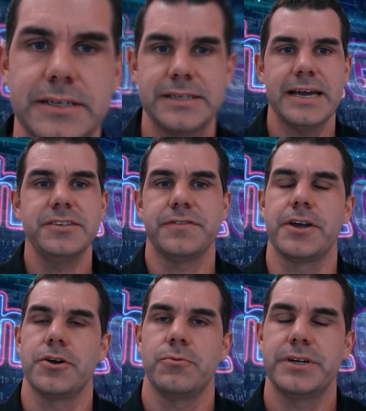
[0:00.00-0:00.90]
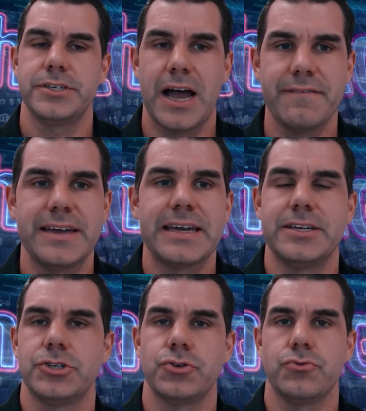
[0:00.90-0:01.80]
today's video, we're diving
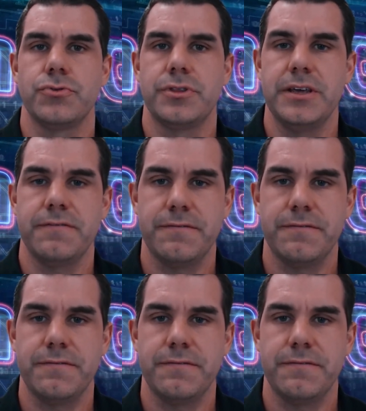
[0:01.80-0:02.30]
into the